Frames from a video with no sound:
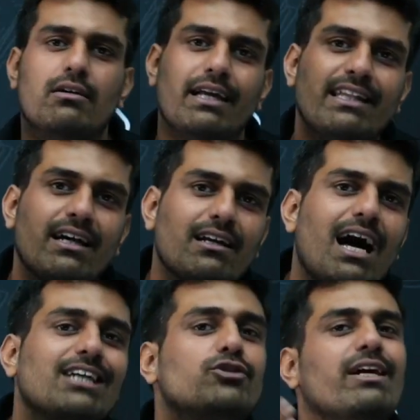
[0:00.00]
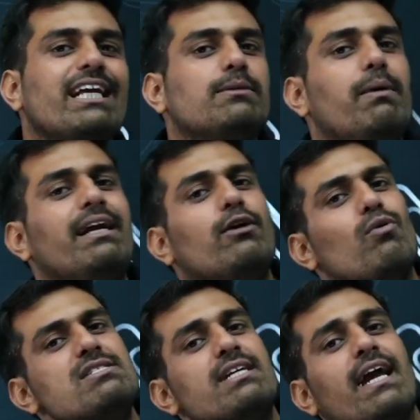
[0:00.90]
in the class, you can explain it once
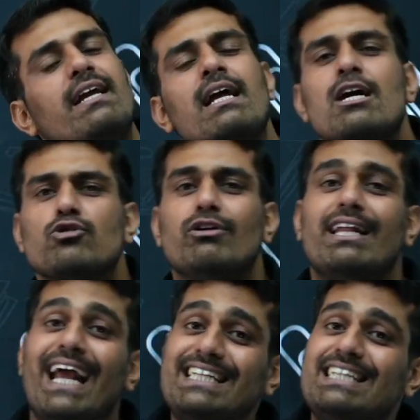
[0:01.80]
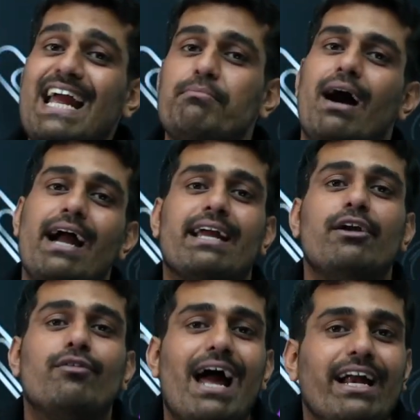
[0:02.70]
again. So, in the next time, I can
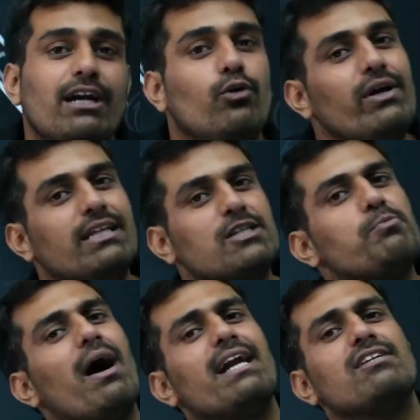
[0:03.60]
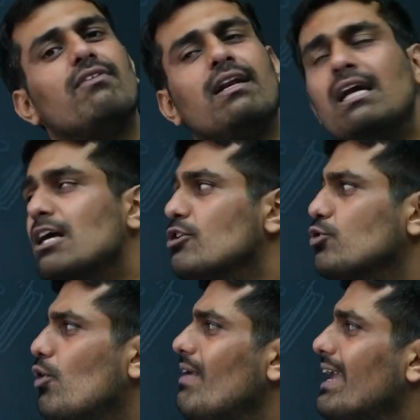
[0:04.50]
try doing this part as well. So,
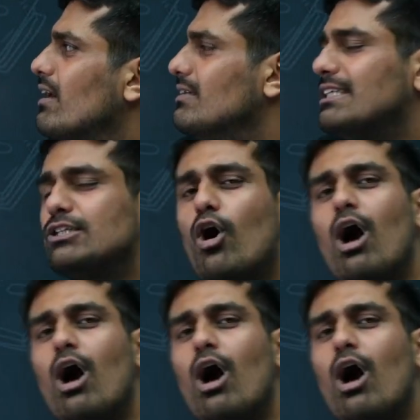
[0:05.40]
over here, this is all